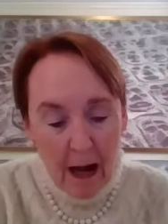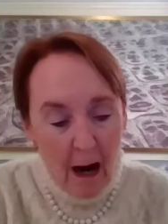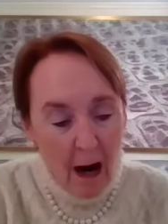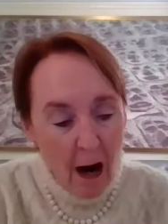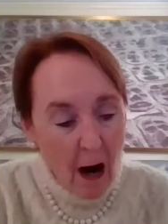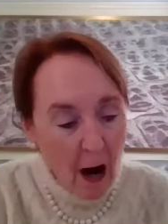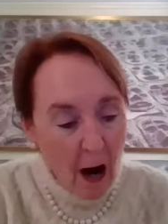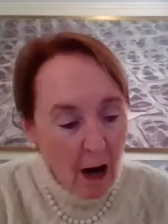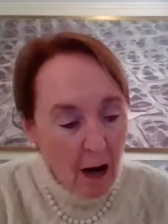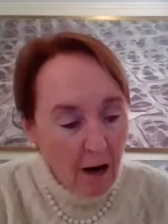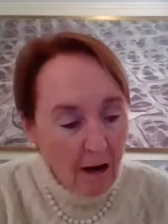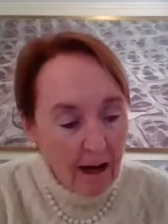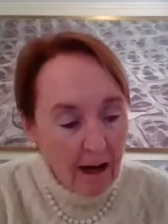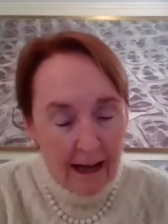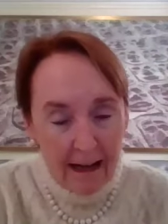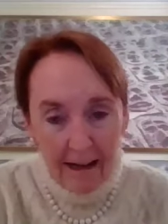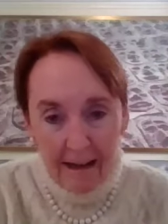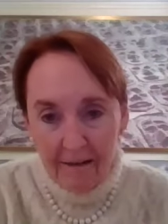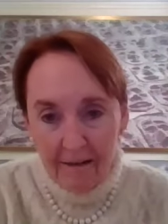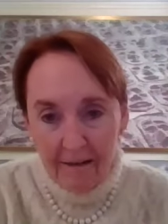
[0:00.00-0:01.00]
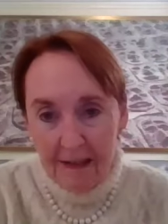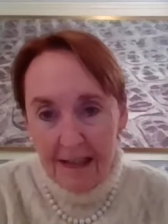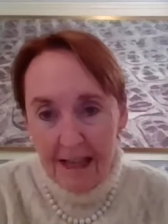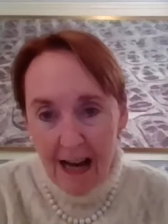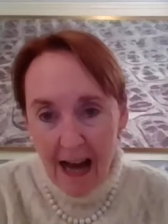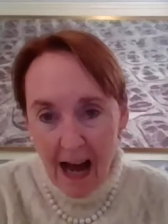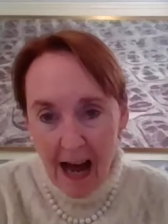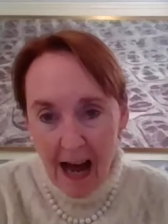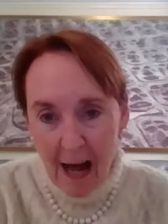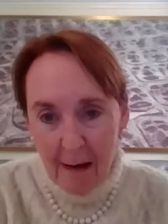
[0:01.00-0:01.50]
are out of
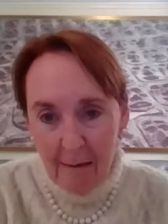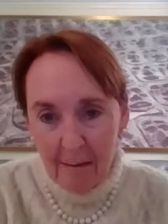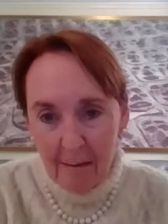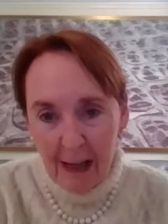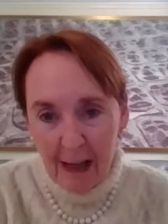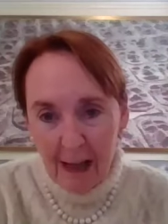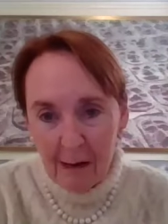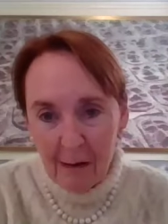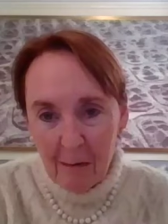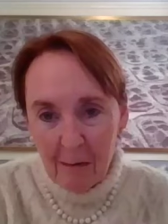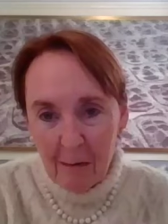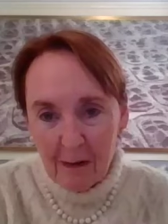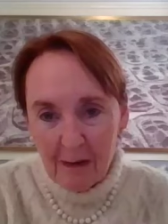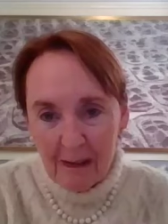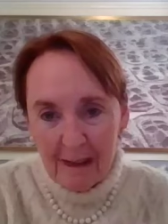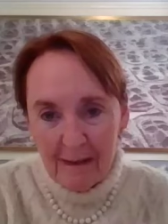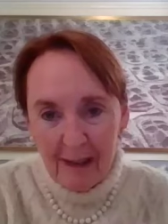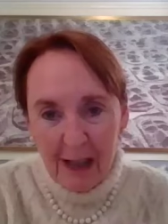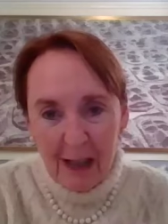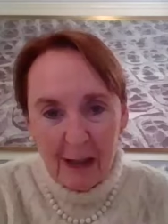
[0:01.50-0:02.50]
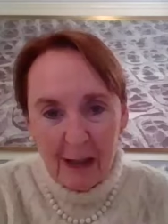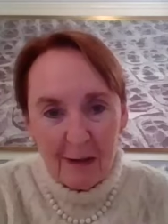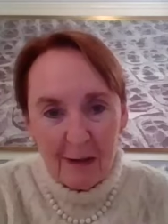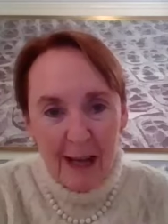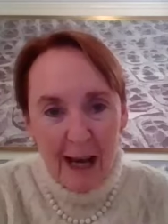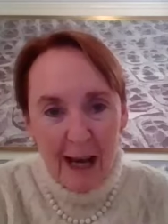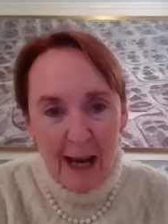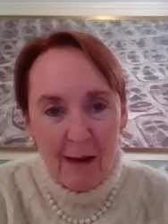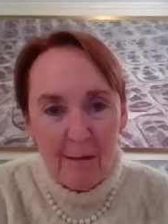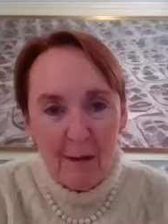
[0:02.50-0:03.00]
time. Can you believe you
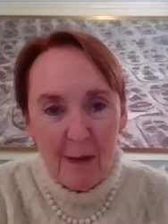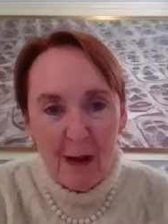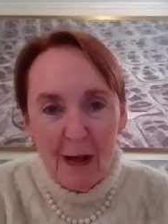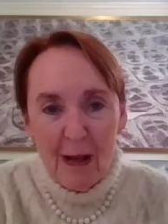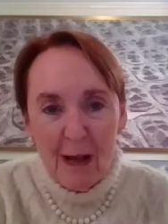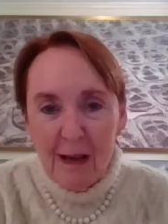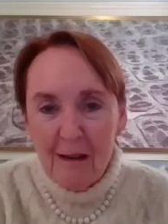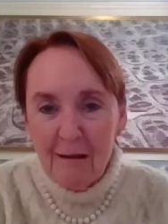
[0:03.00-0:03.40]
know, time